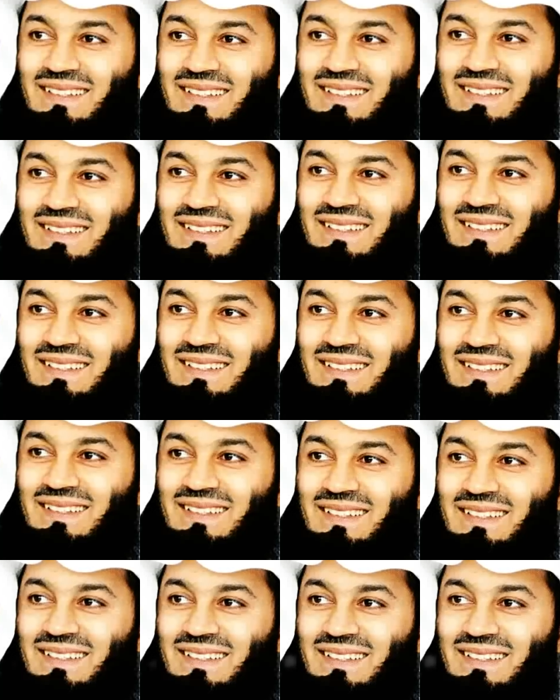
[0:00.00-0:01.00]
Let's try
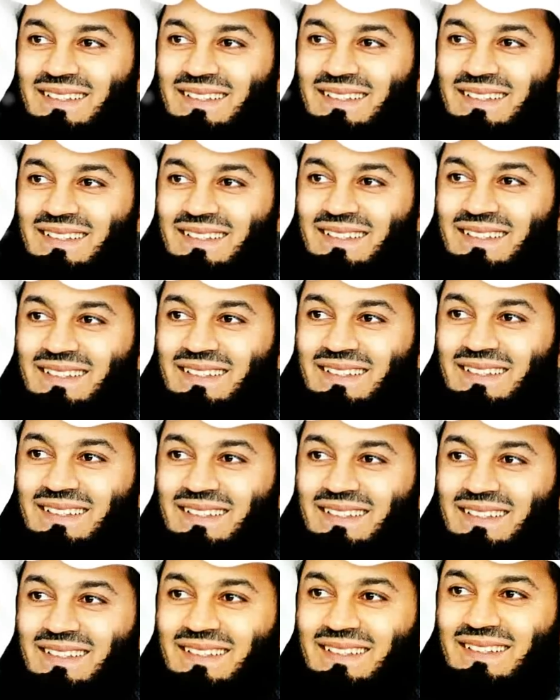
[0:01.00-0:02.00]
and turn to Allah
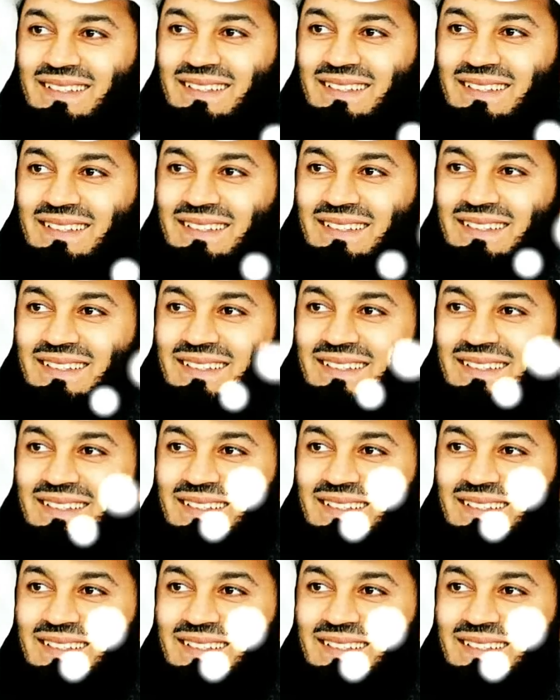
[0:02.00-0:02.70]
subhanahu wa ta'ala.